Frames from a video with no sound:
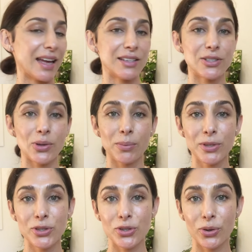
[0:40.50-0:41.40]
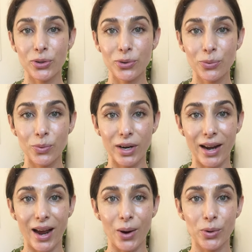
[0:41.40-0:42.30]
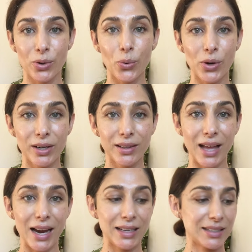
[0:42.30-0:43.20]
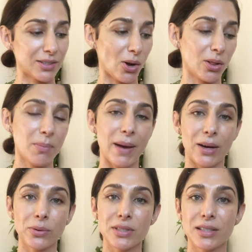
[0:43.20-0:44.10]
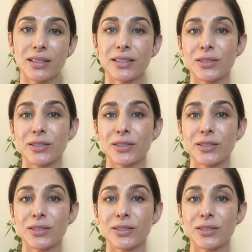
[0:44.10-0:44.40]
And so I'm going to show you what our Aura line is all about.